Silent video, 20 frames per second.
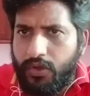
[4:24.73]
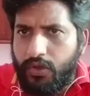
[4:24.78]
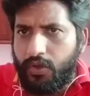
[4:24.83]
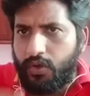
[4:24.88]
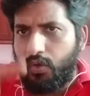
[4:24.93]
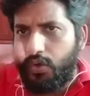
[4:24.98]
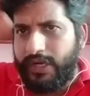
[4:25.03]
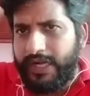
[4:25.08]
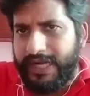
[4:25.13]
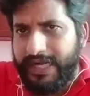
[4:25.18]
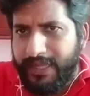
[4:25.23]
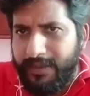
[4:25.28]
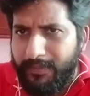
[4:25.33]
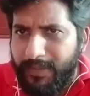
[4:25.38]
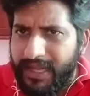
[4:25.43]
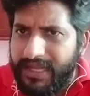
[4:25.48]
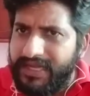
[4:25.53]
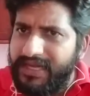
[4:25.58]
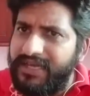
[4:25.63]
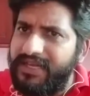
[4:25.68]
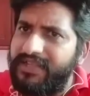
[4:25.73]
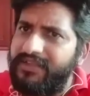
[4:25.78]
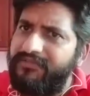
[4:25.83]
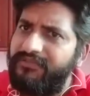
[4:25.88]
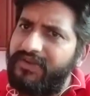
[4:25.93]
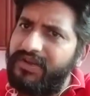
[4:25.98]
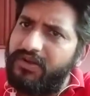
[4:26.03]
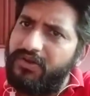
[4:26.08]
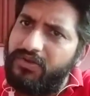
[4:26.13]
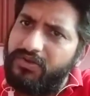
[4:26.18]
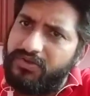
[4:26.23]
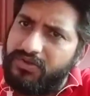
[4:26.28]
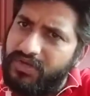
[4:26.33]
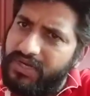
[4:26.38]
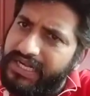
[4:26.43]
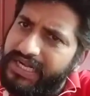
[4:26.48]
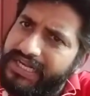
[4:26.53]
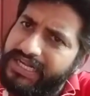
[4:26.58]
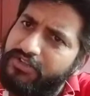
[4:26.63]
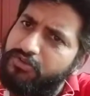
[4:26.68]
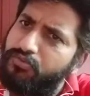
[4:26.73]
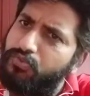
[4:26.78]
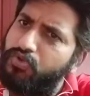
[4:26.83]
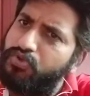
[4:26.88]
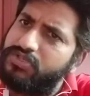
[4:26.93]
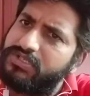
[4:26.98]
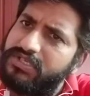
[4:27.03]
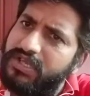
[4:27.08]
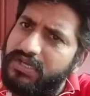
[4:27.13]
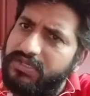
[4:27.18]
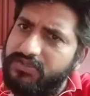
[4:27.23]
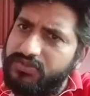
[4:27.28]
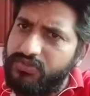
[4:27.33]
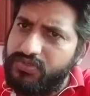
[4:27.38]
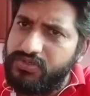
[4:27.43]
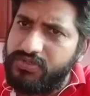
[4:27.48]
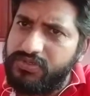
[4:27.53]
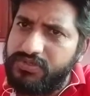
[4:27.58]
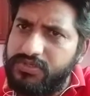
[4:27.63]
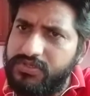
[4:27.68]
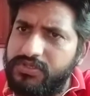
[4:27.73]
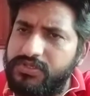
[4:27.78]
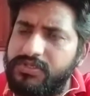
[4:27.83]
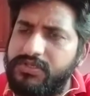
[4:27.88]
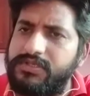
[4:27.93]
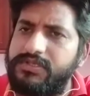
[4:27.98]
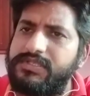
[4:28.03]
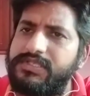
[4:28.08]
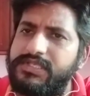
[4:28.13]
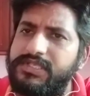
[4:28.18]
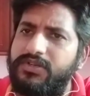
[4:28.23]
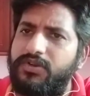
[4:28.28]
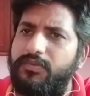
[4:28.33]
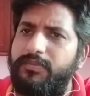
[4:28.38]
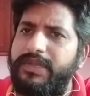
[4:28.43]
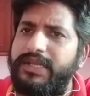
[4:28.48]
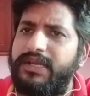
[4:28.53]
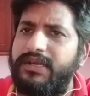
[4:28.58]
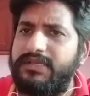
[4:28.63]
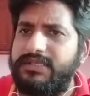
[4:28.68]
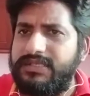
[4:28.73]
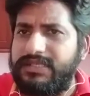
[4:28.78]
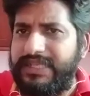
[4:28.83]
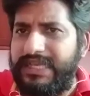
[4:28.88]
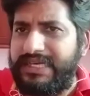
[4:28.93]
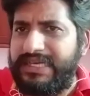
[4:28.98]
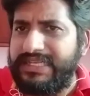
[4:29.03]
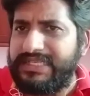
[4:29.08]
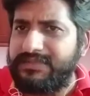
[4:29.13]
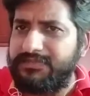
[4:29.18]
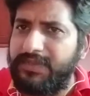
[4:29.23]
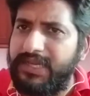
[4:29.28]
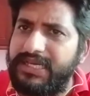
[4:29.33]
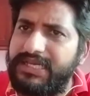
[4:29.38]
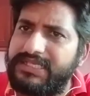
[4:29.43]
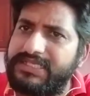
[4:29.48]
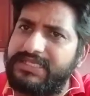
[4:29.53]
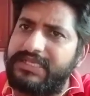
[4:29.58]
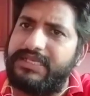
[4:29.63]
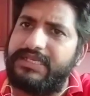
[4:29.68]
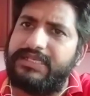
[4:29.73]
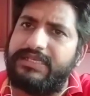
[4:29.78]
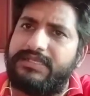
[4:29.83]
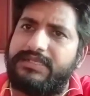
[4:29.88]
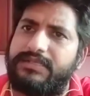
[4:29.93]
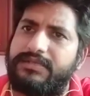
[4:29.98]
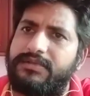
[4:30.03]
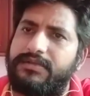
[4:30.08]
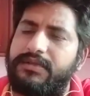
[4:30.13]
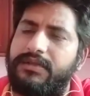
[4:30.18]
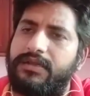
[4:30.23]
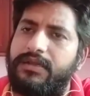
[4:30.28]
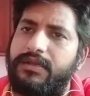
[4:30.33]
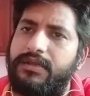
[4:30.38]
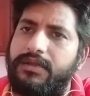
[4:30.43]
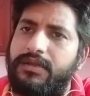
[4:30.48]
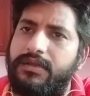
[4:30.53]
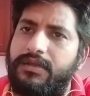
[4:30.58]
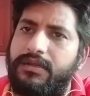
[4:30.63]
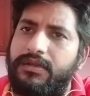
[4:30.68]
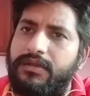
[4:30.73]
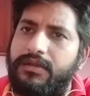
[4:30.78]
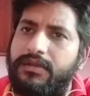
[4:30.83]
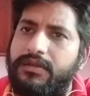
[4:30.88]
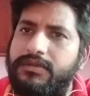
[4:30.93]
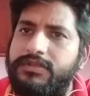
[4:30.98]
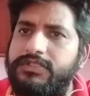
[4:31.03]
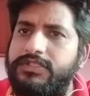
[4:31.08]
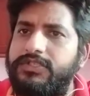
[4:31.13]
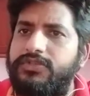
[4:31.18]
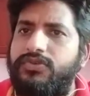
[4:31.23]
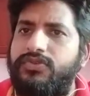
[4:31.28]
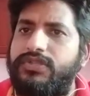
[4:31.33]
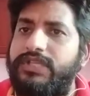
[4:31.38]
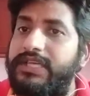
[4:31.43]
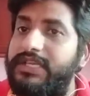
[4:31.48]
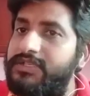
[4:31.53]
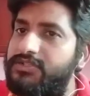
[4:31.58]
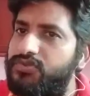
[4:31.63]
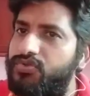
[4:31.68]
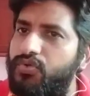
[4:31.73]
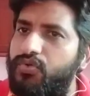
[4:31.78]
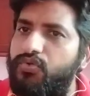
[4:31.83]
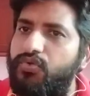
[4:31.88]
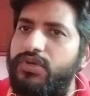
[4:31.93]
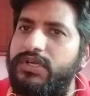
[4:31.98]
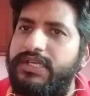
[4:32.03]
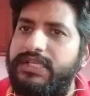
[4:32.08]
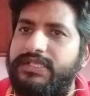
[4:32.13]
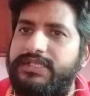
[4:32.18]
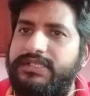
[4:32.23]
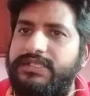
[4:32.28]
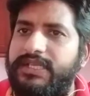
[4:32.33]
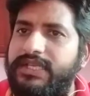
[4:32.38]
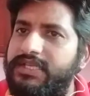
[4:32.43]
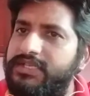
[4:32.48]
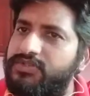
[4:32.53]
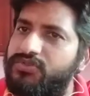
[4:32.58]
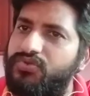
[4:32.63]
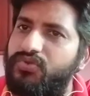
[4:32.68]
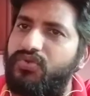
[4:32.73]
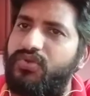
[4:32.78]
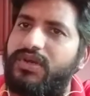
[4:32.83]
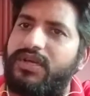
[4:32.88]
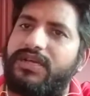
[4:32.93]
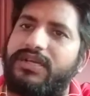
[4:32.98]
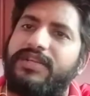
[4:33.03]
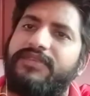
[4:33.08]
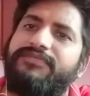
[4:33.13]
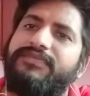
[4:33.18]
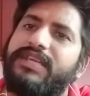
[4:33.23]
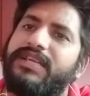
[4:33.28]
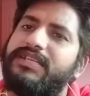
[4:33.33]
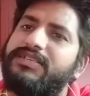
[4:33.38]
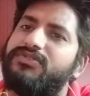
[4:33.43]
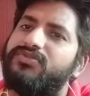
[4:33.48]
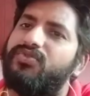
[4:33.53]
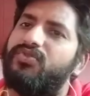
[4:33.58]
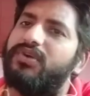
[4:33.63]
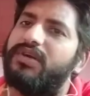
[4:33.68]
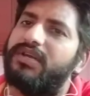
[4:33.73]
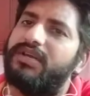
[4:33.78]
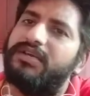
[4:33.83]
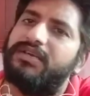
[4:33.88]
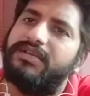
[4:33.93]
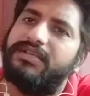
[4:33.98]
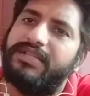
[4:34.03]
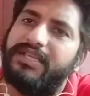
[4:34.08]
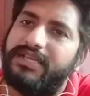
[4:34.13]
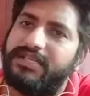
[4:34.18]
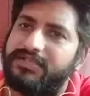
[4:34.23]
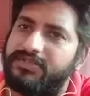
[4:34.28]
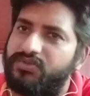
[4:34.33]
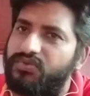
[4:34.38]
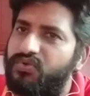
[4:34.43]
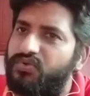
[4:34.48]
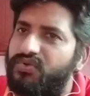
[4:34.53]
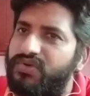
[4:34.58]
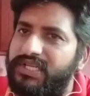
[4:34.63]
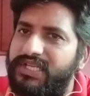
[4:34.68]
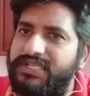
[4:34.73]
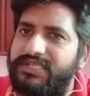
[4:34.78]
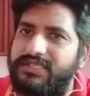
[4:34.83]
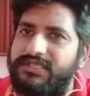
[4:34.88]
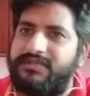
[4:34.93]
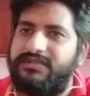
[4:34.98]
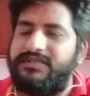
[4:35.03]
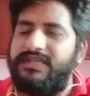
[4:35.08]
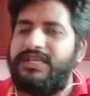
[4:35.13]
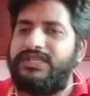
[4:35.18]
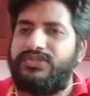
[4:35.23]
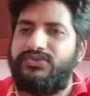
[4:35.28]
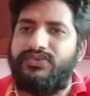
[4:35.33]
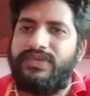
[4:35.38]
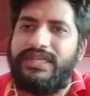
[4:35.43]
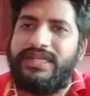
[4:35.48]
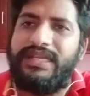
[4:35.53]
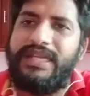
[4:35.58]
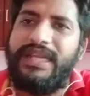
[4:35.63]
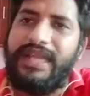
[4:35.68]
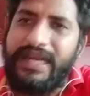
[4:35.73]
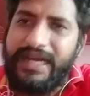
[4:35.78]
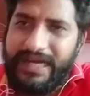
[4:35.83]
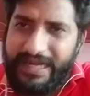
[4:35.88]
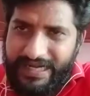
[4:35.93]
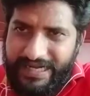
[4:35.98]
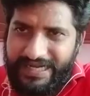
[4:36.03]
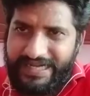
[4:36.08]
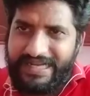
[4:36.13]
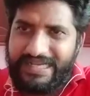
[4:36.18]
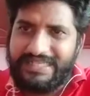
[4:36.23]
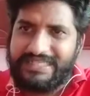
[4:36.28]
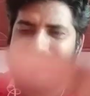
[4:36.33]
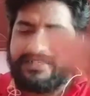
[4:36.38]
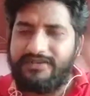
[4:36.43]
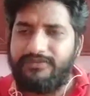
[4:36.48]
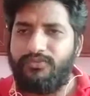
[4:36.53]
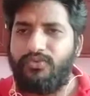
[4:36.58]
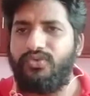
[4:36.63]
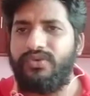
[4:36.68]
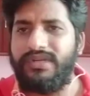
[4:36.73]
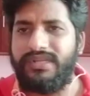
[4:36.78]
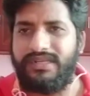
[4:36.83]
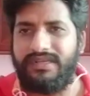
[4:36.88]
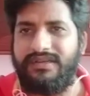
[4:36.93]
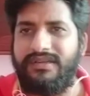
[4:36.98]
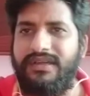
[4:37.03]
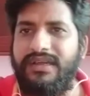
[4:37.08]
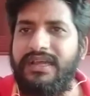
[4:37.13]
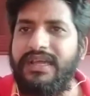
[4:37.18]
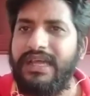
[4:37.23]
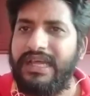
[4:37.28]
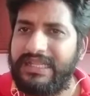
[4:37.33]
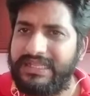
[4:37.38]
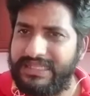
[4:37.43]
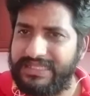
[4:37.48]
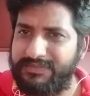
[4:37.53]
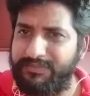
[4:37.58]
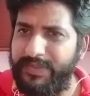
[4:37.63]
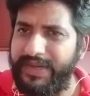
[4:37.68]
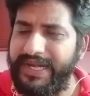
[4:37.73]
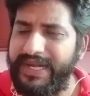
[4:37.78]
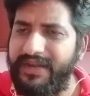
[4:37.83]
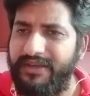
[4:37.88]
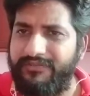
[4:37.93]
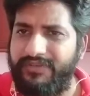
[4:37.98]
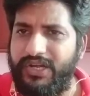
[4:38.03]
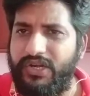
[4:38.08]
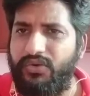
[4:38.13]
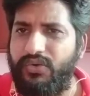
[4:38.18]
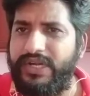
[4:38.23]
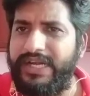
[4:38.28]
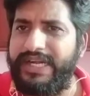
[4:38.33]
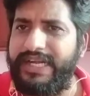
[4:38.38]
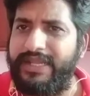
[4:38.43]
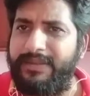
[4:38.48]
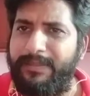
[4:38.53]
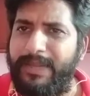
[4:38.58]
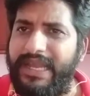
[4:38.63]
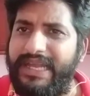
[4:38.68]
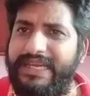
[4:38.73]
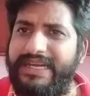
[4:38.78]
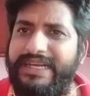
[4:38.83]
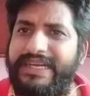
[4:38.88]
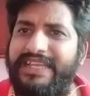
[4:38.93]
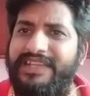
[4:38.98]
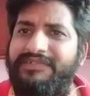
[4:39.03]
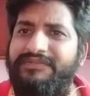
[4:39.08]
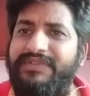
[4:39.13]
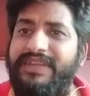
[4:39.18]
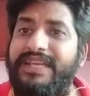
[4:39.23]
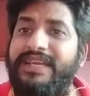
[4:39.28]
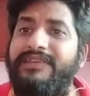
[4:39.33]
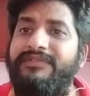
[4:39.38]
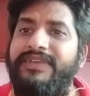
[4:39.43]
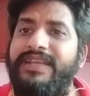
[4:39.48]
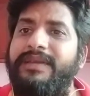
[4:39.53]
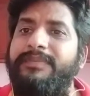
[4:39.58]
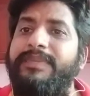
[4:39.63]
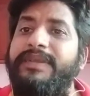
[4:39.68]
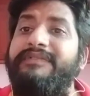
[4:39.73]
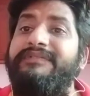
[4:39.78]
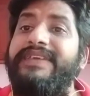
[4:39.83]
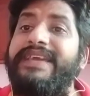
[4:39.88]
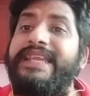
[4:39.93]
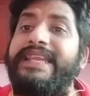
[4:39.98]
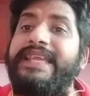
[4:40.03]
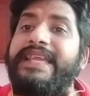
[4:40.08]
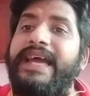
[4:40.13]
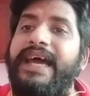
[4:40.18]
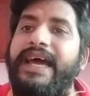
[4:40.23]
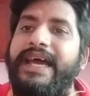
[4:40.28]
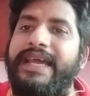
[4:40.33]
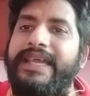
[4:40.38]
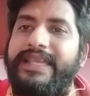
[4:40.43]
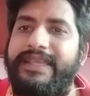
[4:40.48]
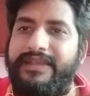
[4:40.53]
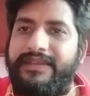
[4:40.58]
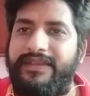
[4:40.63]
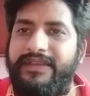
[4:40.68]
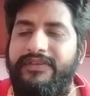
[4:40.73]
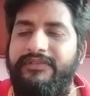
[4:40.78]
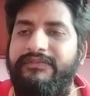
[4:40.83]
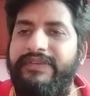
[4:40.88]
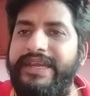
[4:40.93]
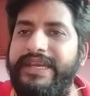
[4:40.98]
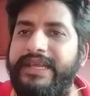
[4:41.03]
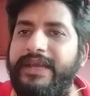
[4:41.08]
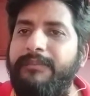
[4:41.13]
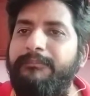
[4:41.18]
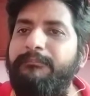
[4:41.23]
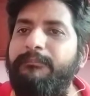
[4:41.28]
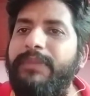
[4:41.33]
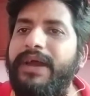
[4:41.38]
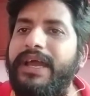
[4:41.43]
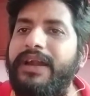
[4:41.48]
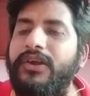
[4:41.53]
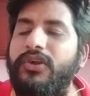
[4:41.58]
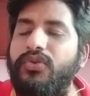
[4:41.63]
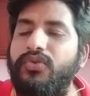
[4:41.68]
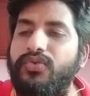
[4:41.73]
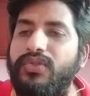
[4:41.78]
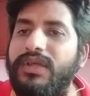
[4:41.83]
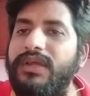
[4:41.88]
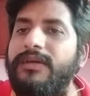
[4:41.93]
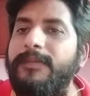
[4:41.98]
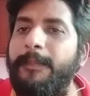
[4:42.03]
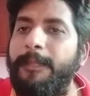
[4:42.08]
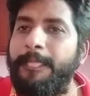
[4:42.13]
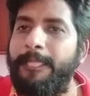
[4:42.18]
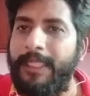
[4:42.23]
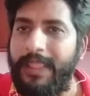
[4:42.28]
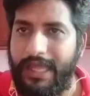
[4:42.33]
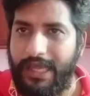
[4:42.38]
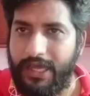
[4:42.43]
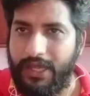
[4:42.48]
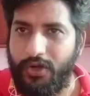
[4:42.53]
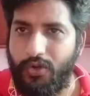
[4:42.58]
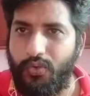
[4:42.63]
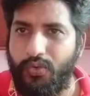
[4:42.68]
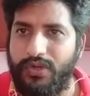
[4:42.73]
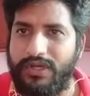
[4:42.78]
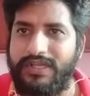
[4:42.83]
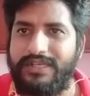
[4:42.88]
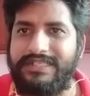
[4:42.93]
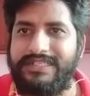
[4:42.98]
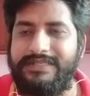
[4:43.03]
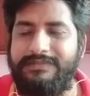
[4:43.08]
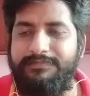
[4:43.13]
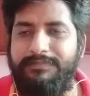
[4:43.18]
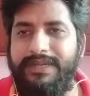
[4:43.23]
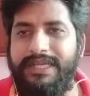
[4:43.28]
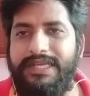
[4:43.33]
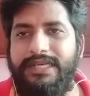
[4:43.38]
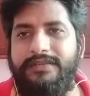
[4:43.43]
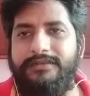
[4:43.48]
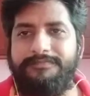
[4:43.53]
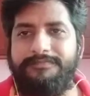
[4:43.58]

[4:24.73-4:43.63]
Rotating magnetic field, relative motion also 0, because ns minus ns 0. There is no voltage, there is no current. If there is no current, there is no rotation. That's why in induction motor, the speed of a rotating magnetic field will be very high when compared to the rotor speed.